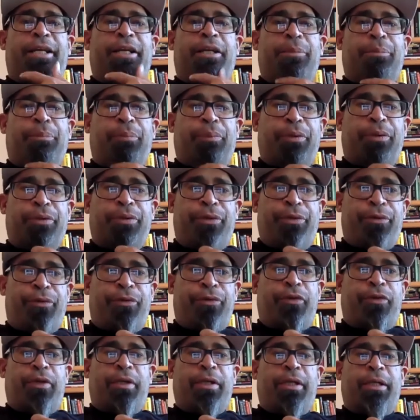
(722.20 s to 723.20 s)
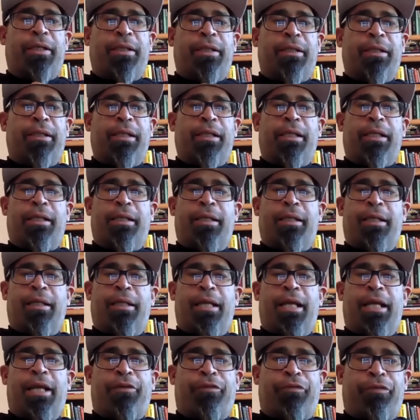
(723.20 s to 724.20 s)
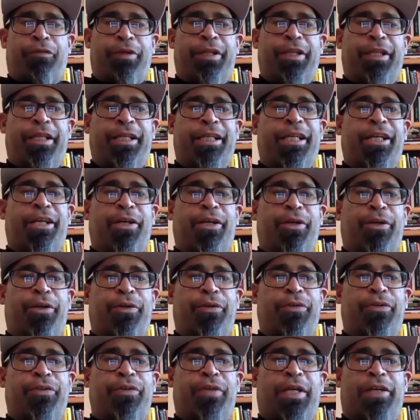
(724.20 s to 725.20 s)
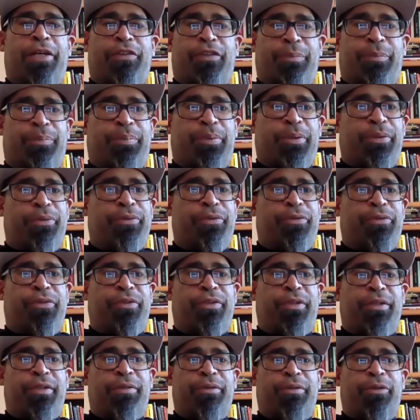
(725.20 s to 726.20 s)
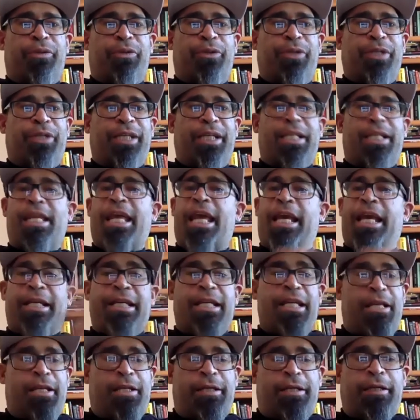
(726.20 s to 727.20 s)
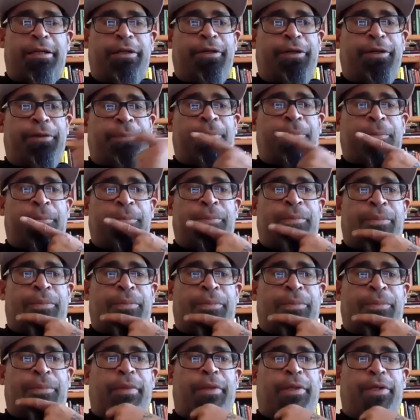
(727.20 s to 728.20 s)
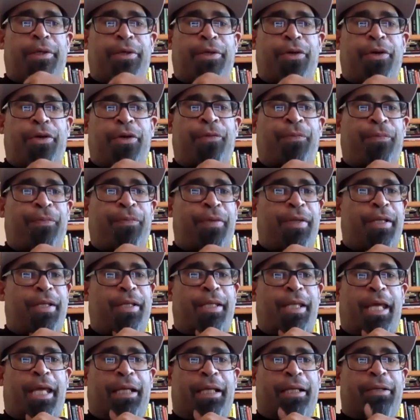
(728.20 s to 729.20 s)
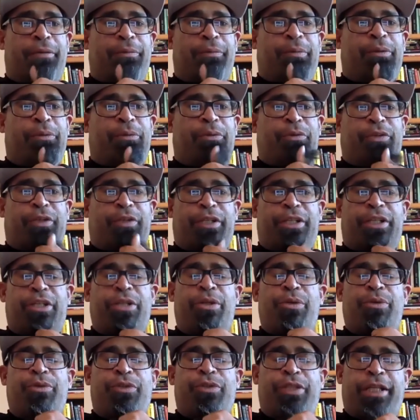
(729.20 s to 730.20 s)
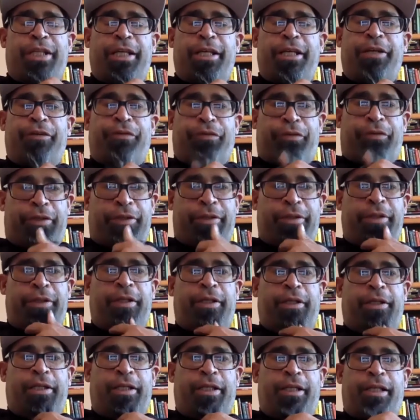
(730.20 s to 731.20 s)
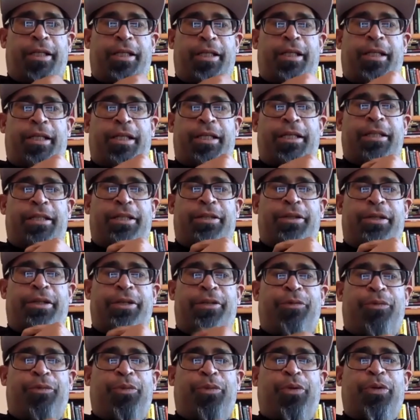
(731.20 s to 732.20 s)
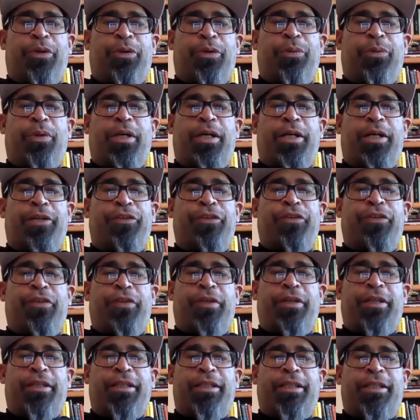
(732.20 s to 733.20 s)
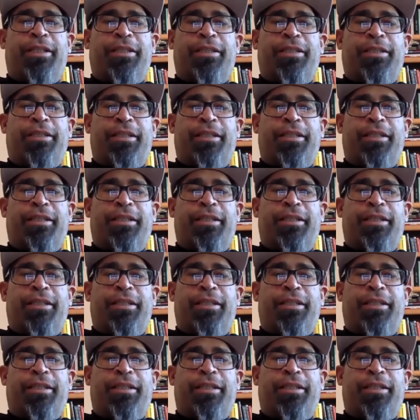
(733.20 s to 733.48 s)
and producing and everything else, as opposed to learning a technique, you know, like it was a huge gift. It really was. If